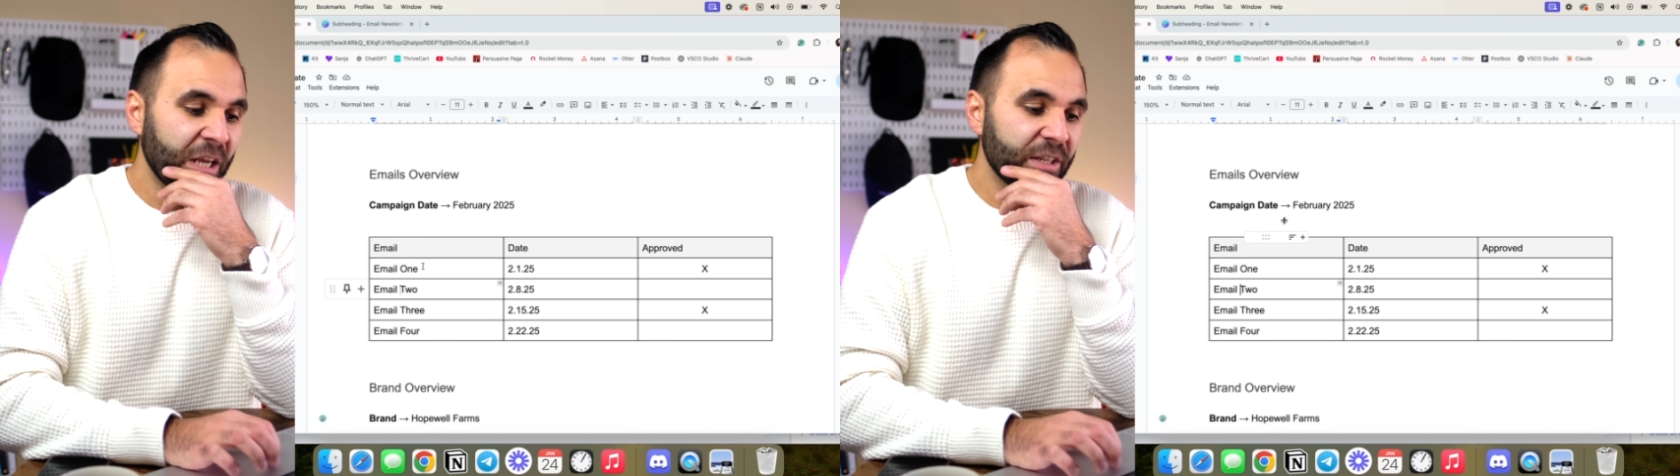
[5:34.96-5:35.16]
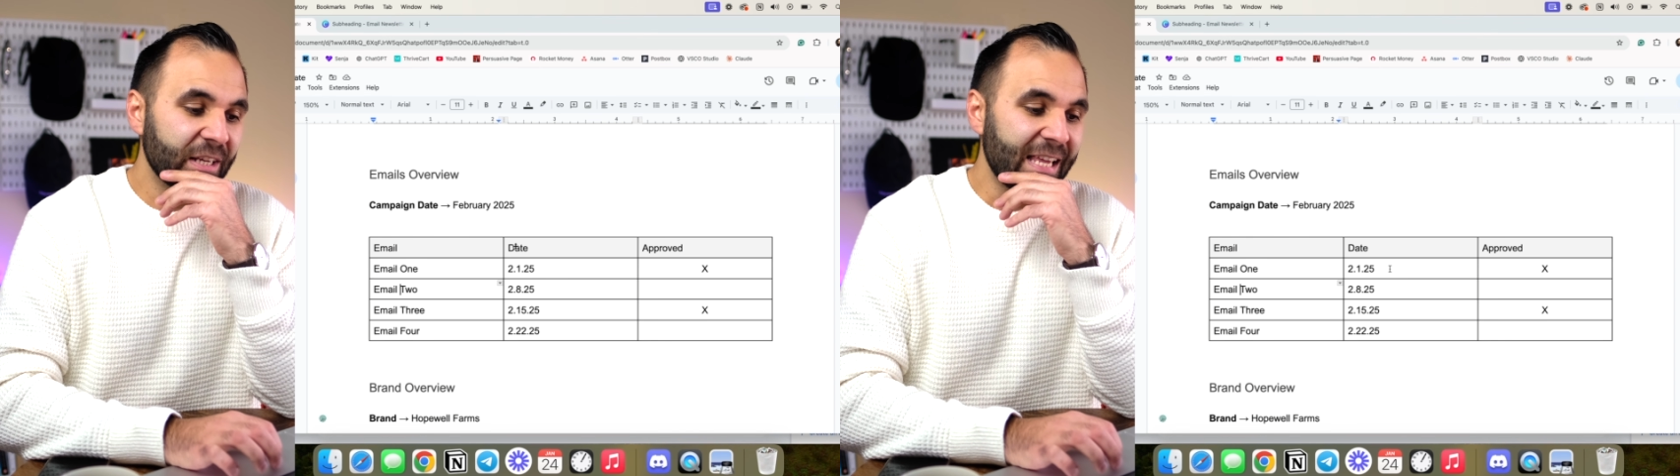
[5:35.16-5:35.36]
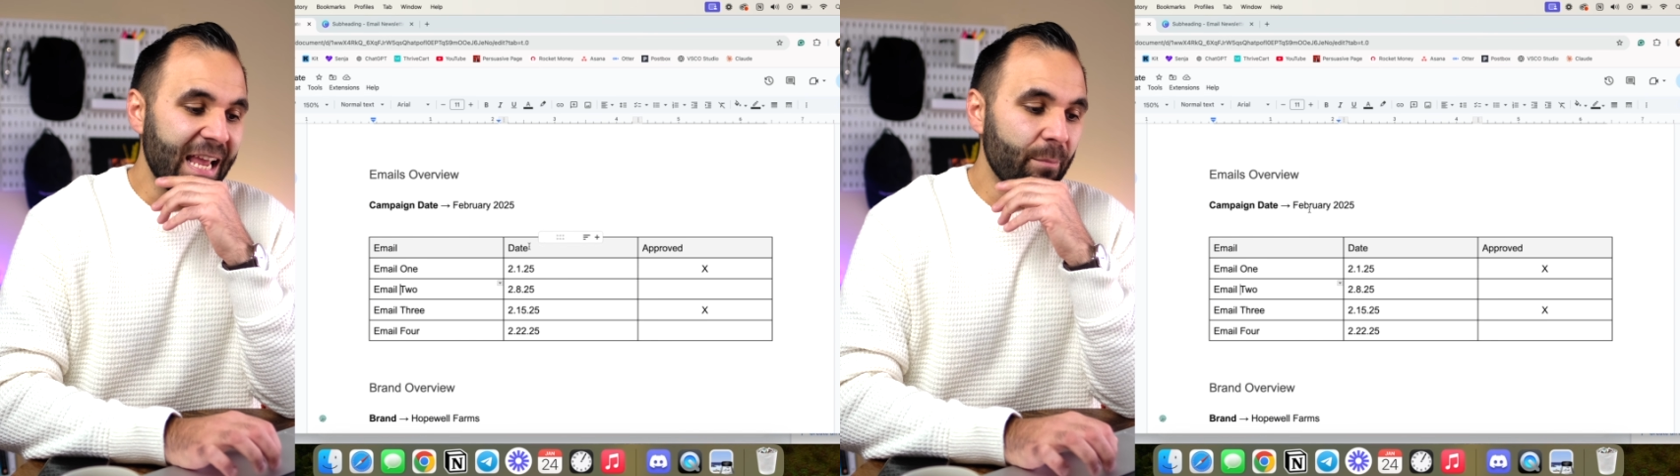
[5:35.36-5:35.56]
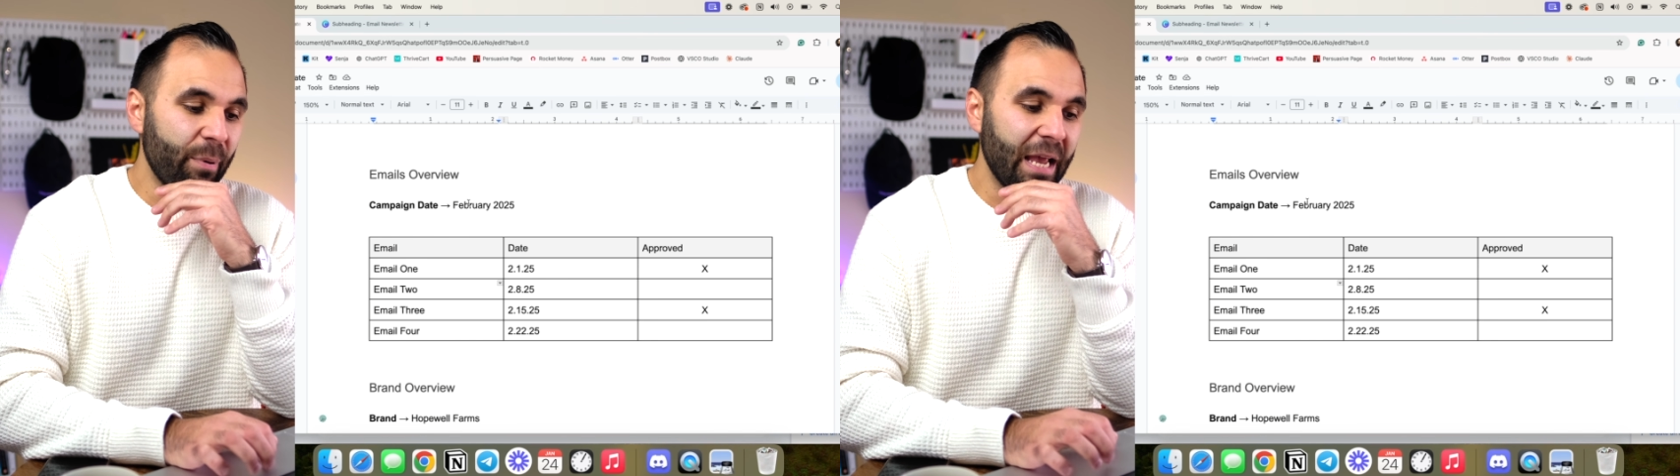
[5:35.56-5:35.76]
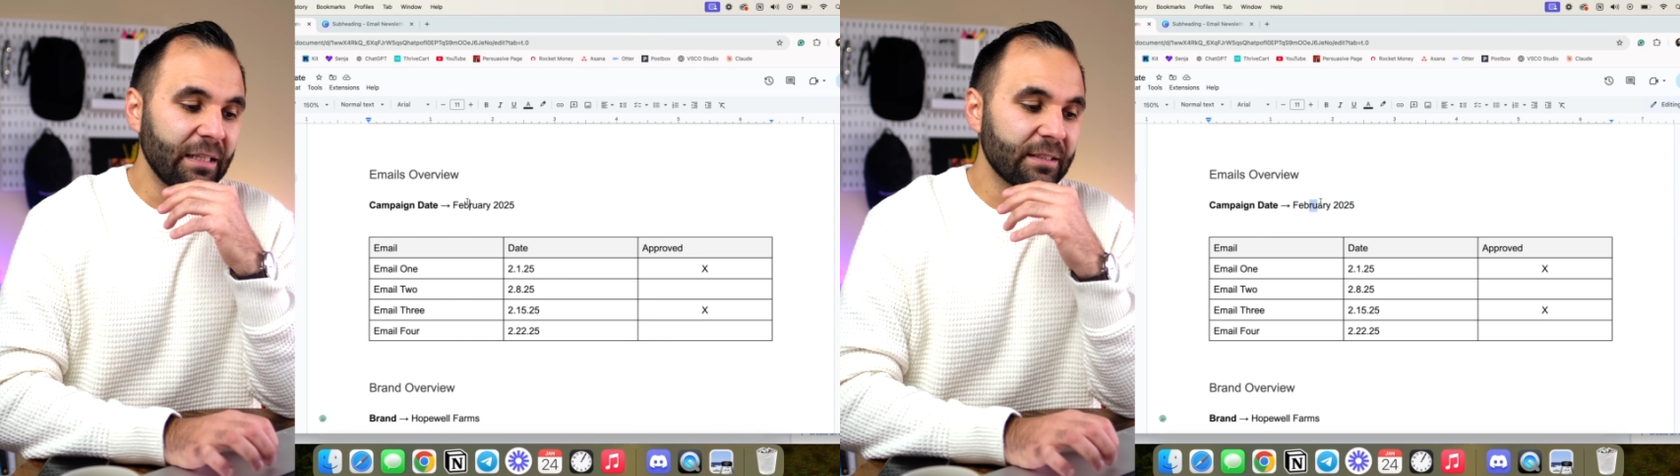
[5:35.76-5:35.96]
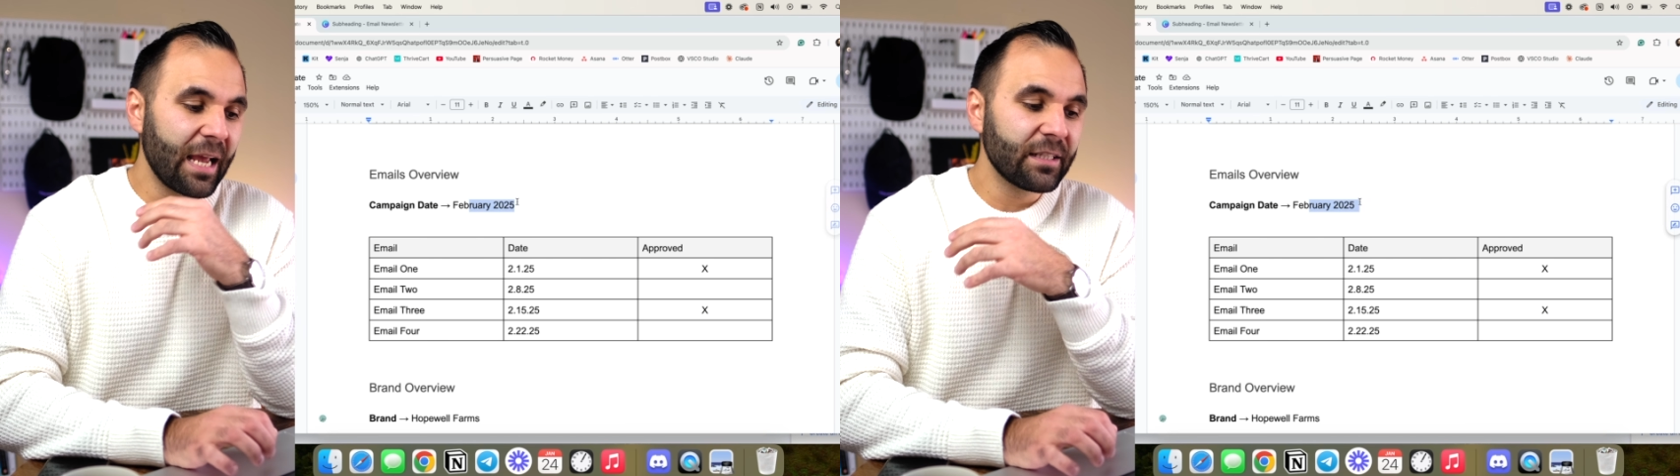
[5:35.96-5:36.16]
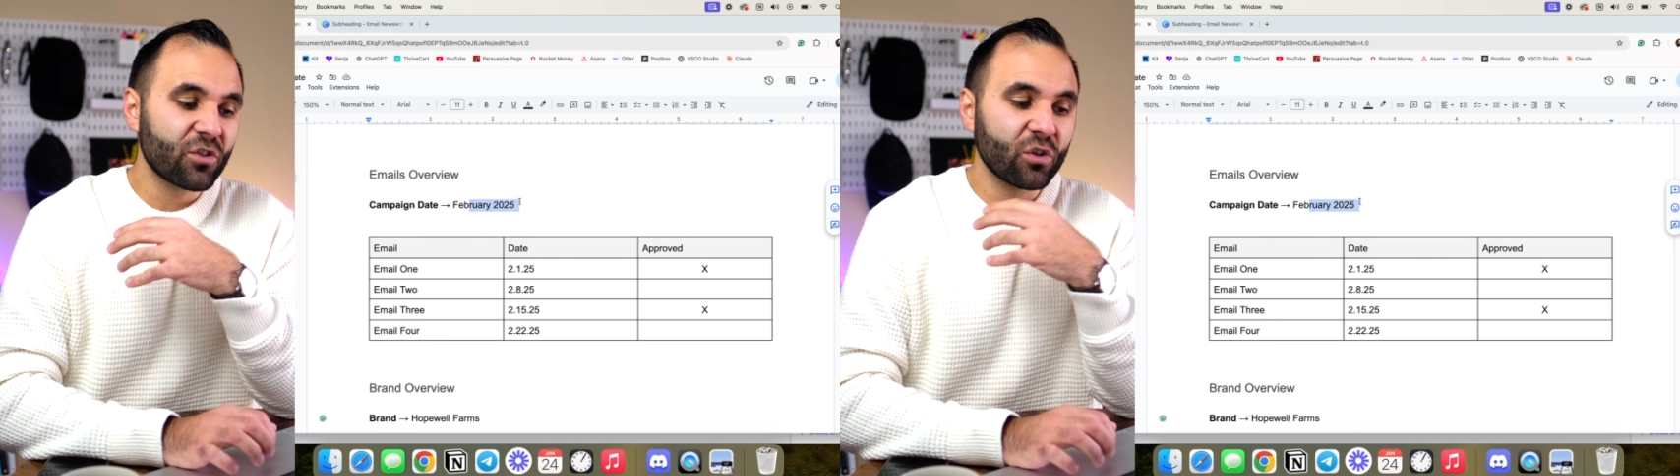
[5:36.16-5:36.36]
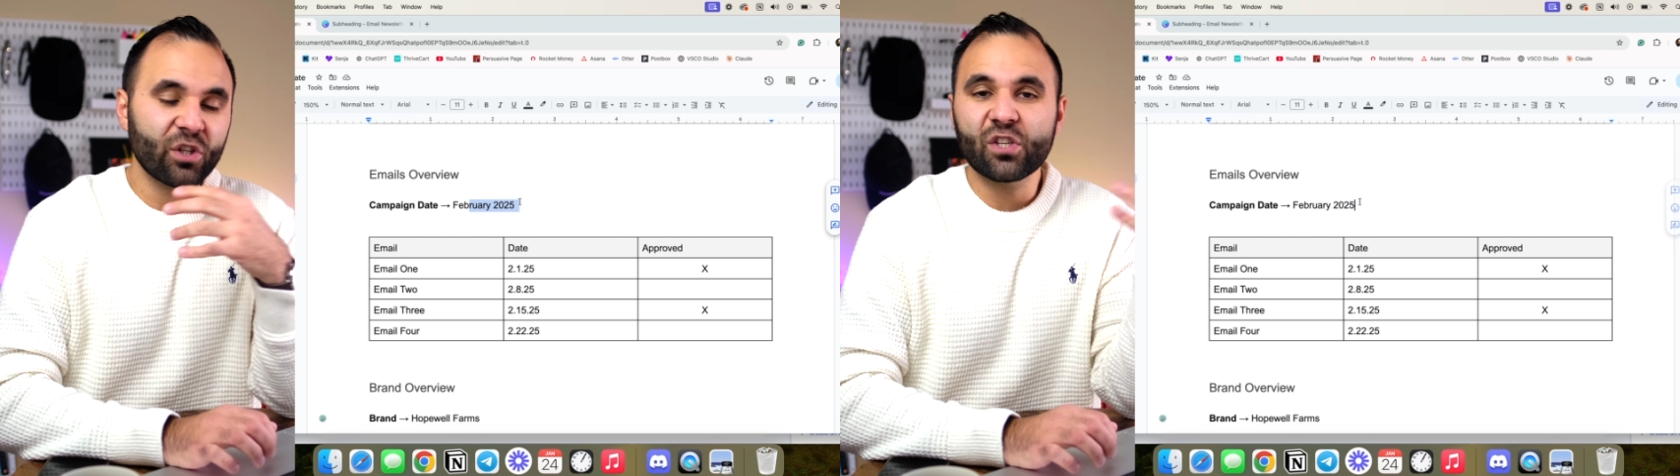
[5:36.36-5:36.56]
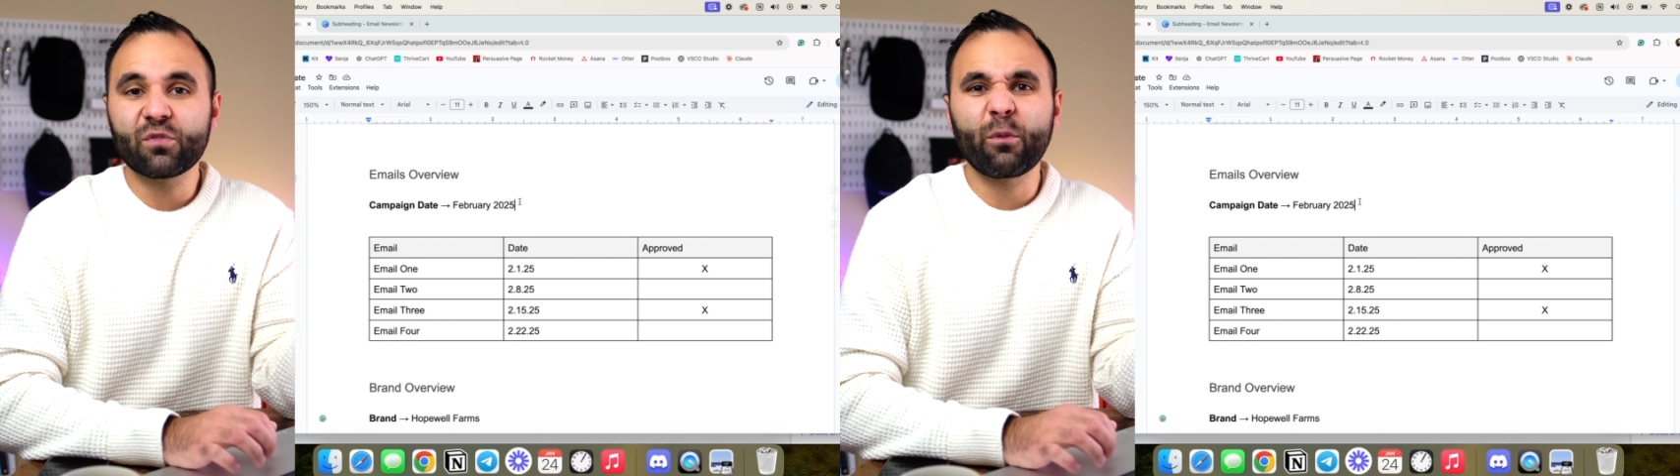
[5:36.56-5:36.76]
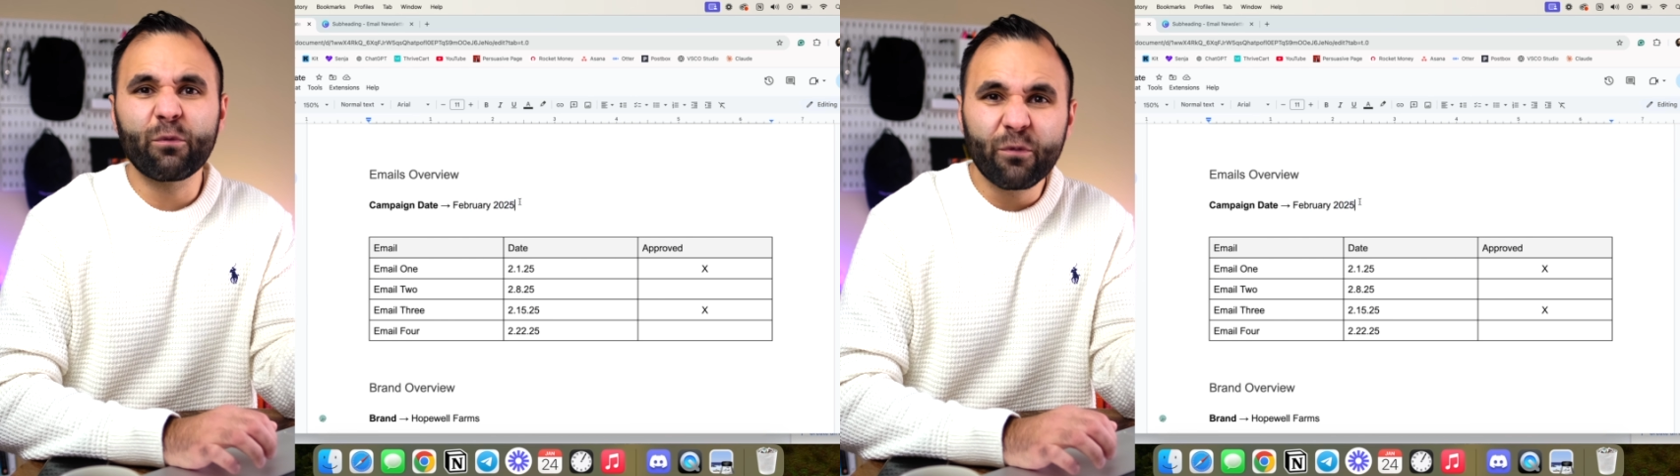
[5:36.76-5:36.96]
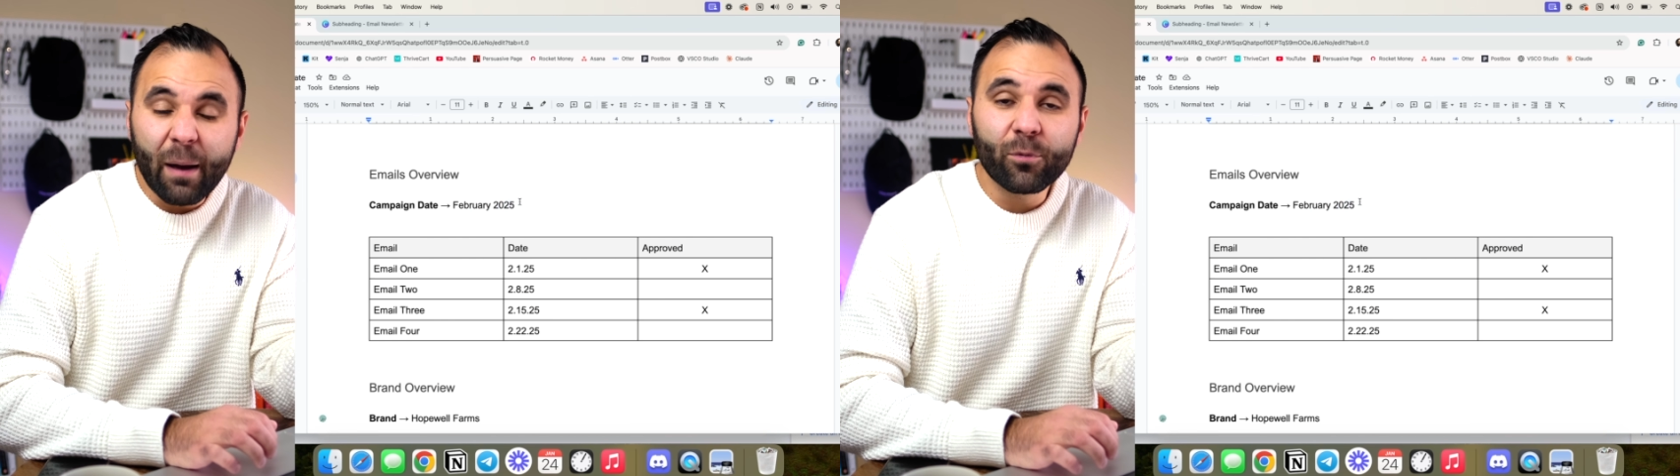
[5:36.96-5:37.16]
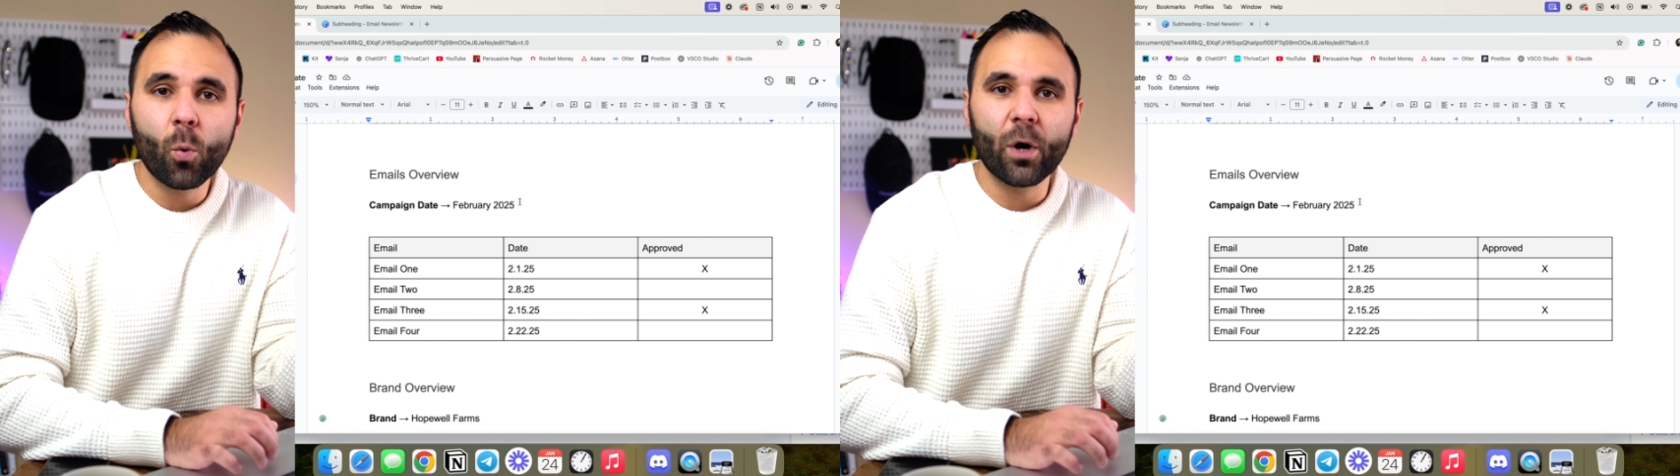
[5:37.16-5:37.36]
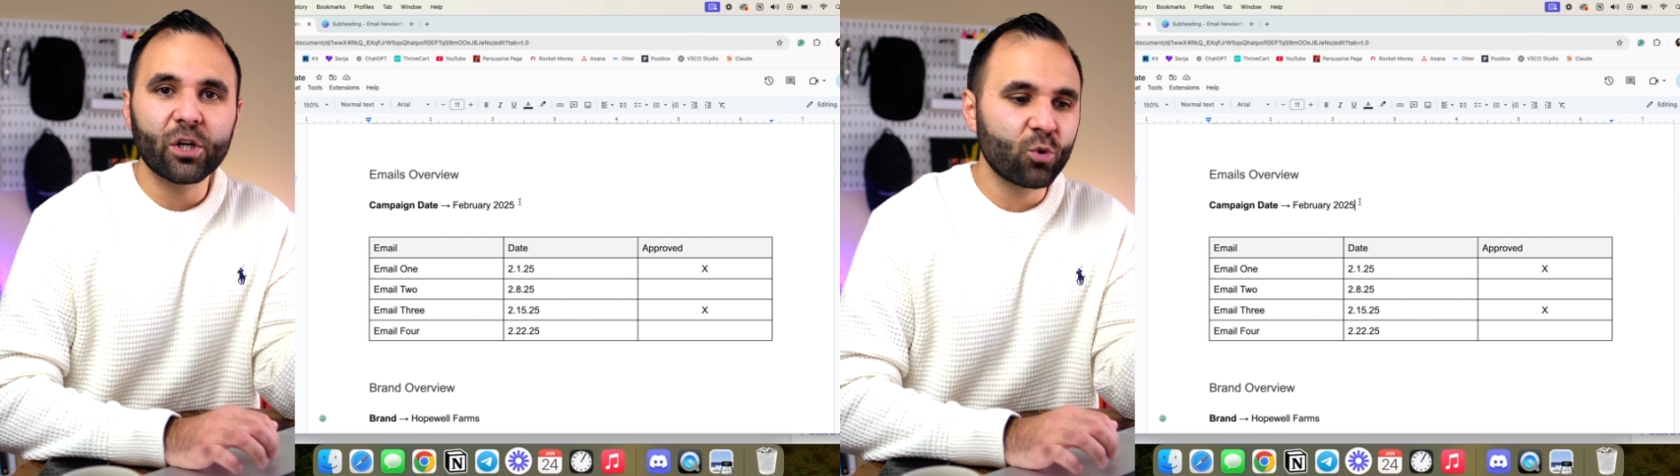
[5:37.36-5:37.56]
The campaign date, so this is for February